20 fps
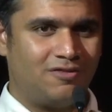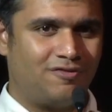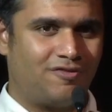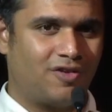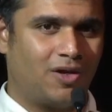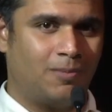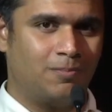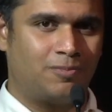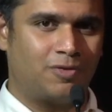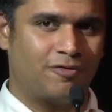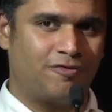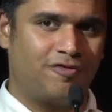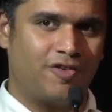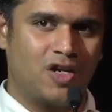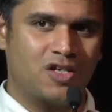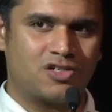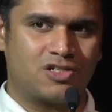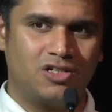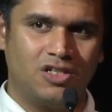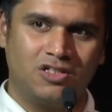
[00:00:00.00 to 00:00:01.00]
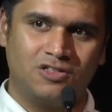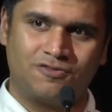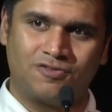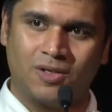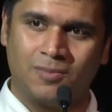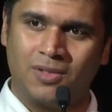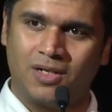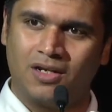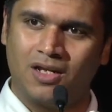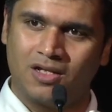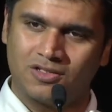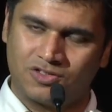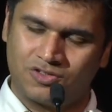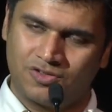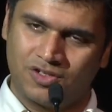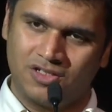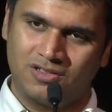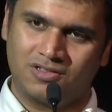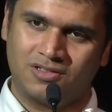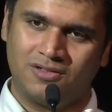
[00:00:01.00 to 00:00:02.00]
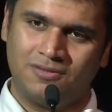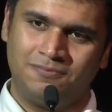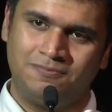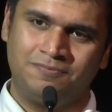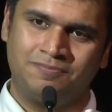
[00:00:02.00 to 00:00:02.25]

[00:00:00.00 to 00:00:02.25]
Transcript: from professionals from industries.